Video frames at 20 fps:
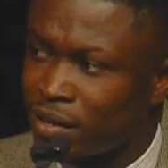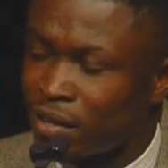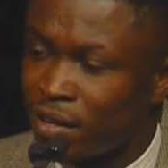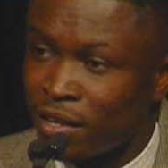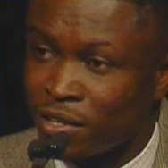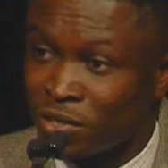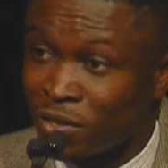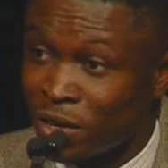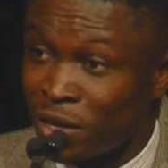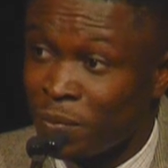
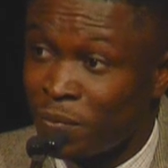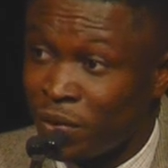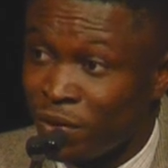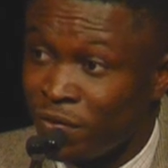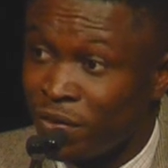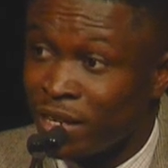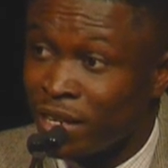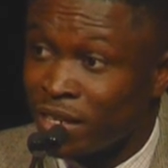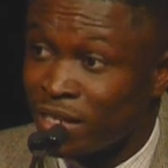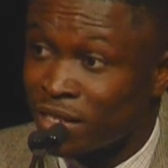is not a
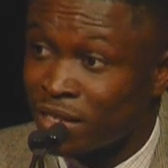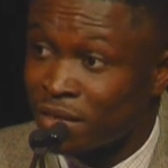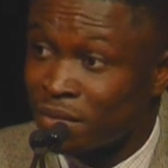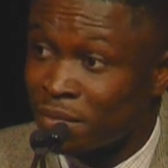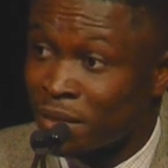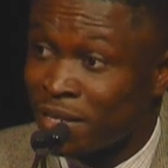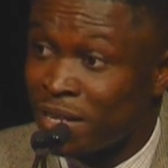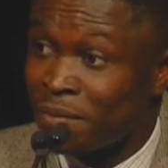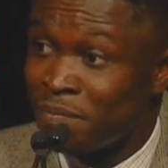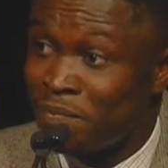privilege,
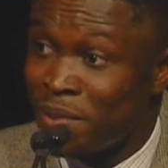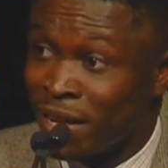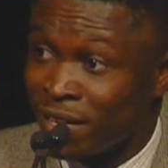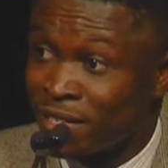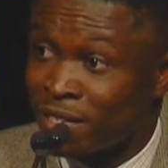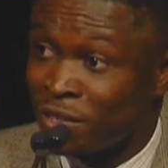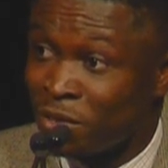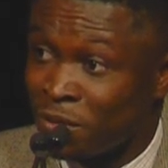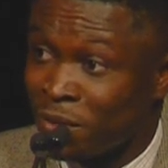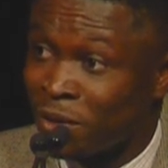but a
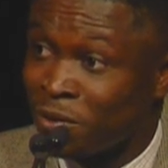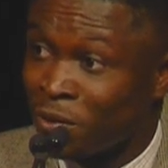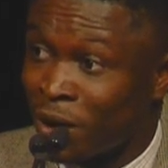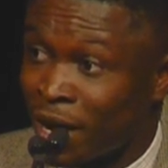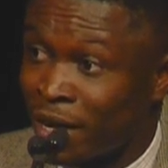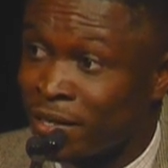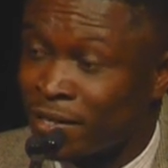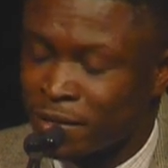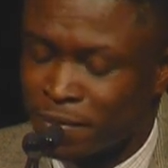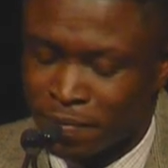basic human
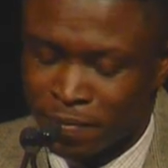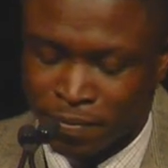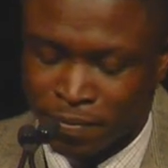right?